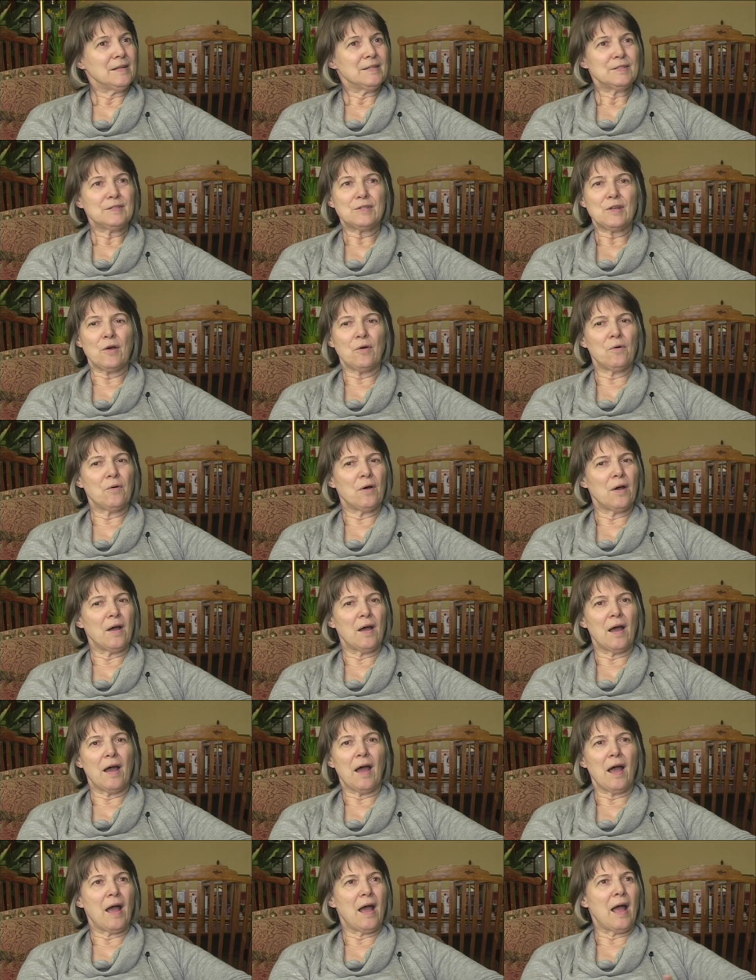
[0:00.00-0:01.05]
So
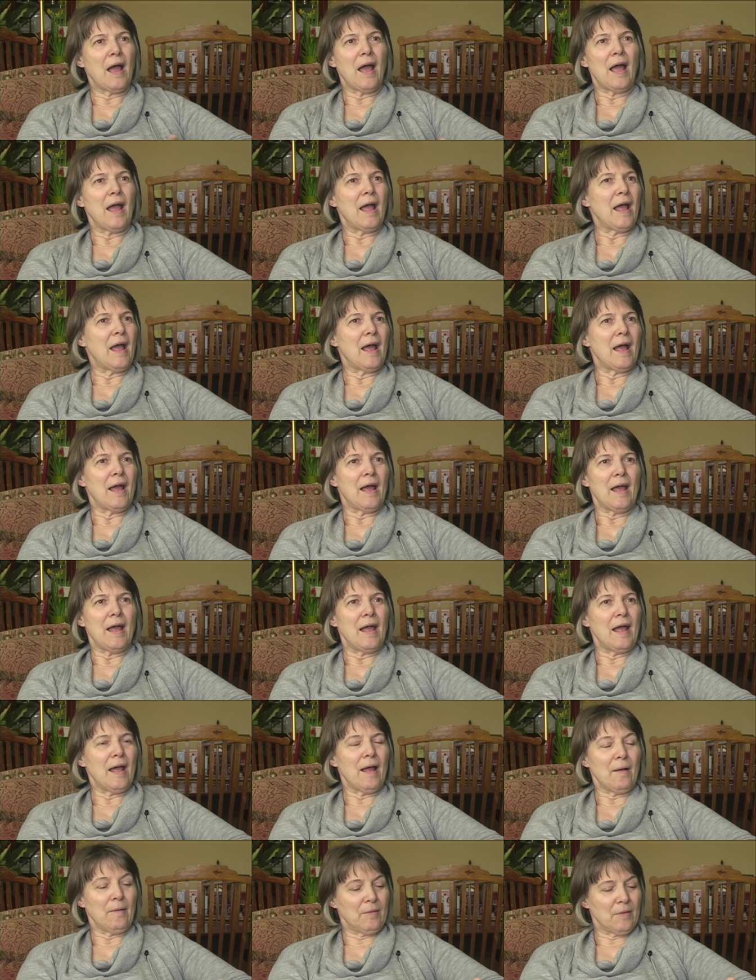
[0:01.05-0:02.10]

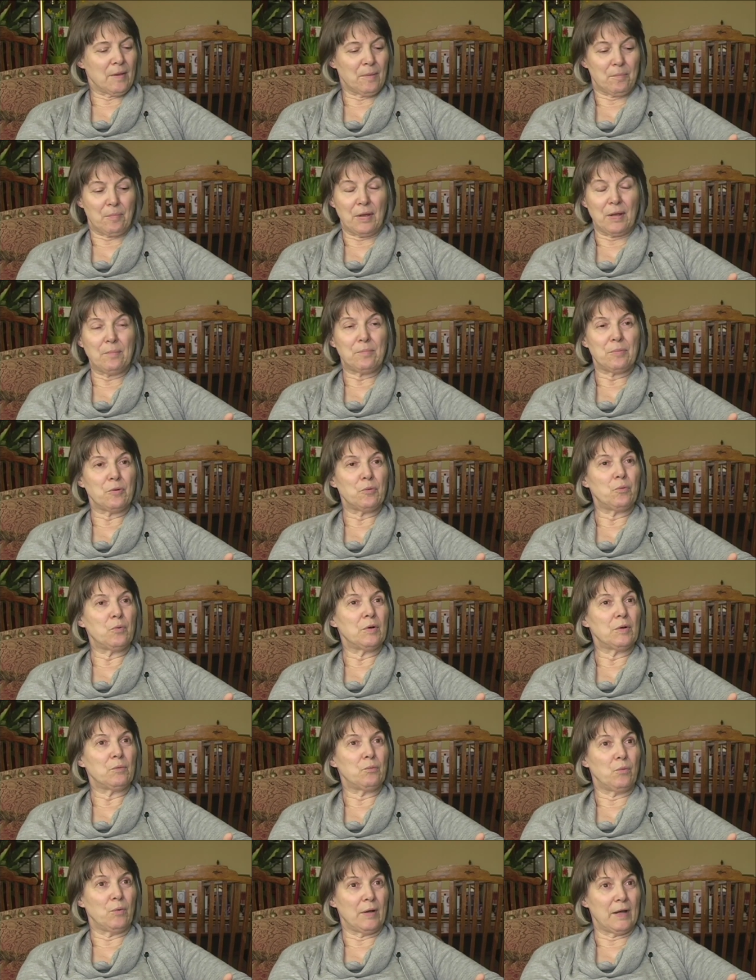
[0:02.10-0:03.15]
the people
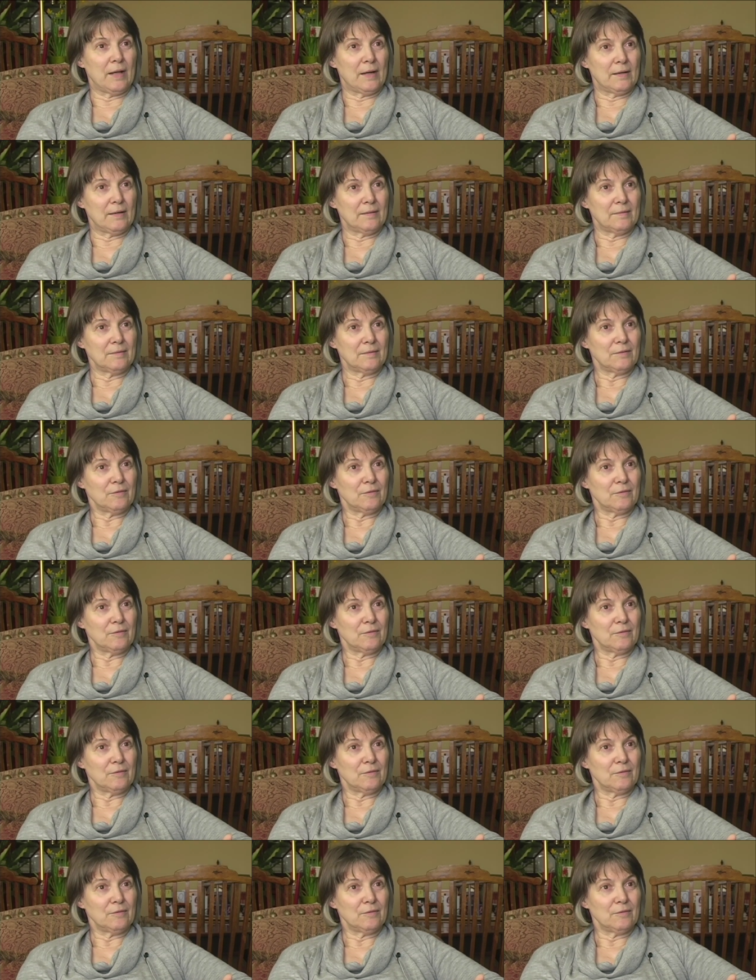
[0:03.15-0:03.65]
would win,